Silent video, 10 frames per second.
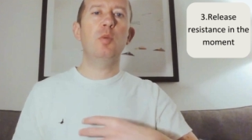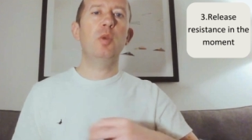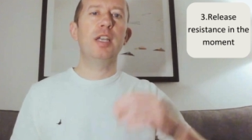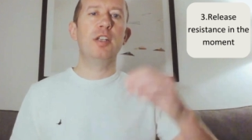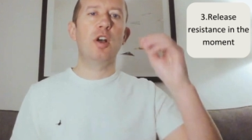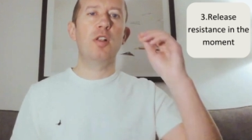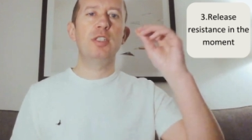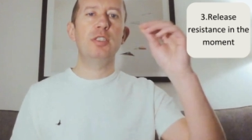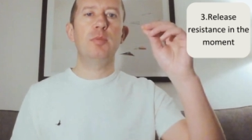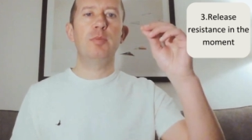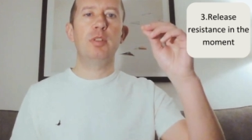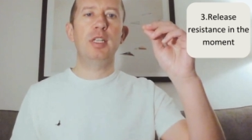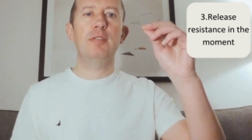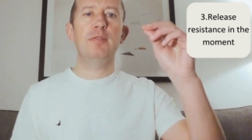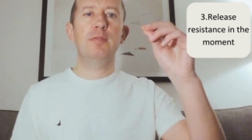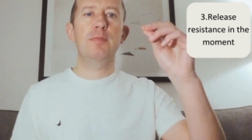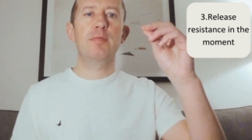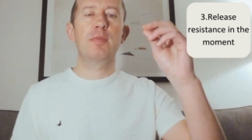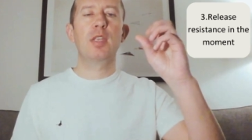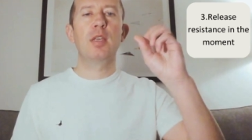we acknowledge the belief,
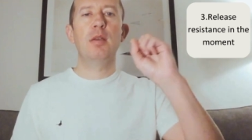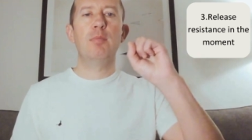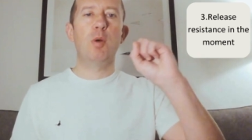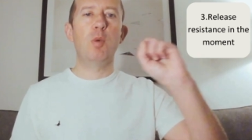but